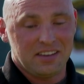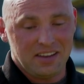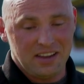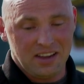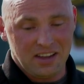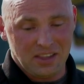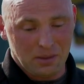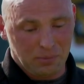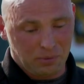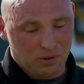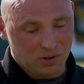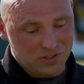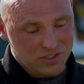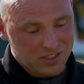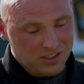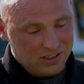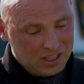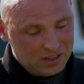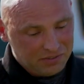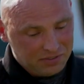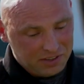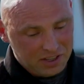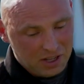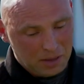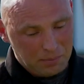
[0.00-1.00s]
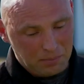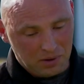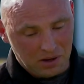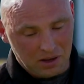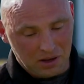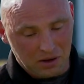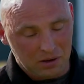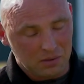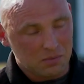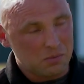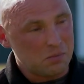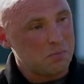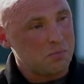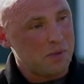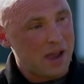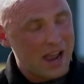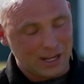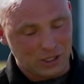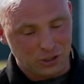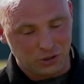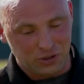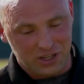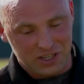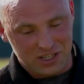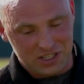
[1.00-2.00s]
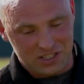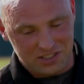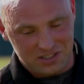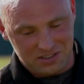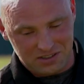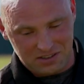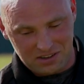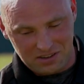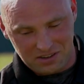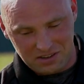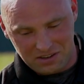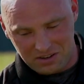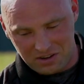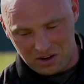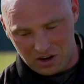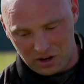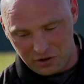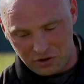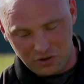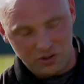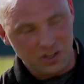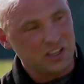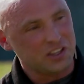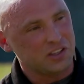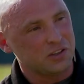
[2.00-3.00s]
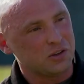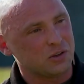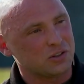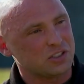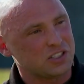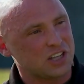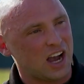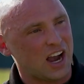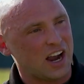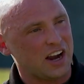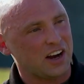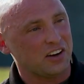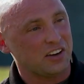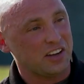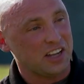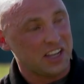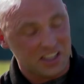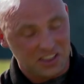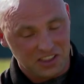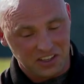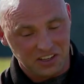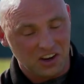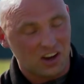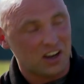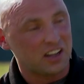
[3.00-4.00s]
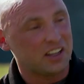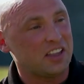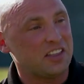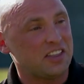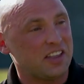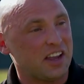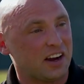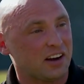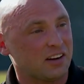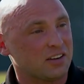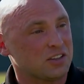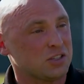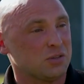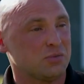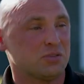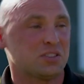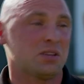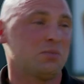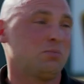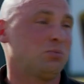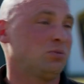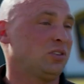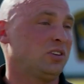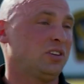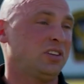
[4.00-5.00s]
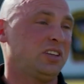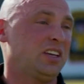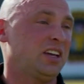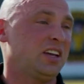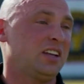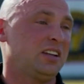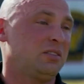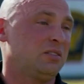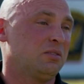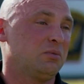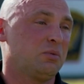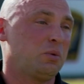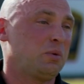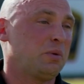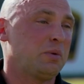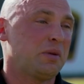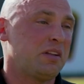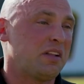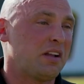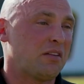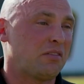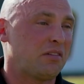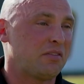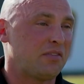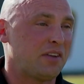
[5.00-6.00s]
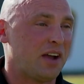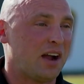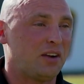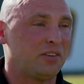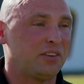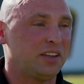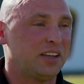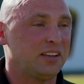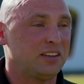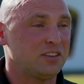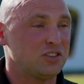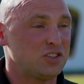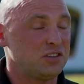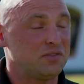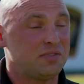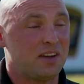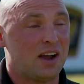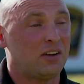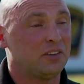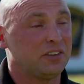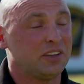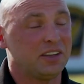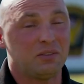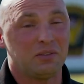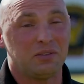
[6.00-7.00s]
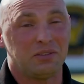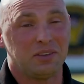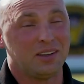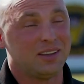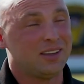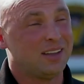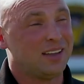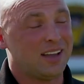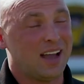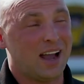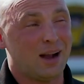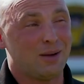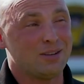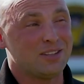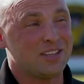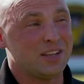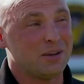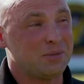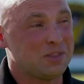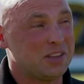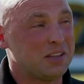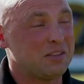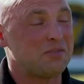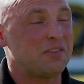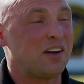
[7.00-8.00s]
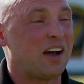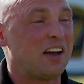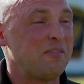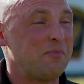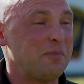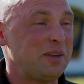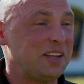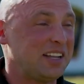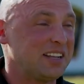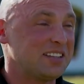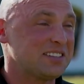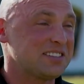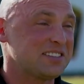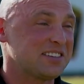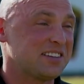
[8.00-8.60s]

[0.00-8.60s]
and the person lifted up a mattress underneath an old tire and hid the gun in there. So it was completely hidden. We would have never found it. And she found it, I would say, within five minutes.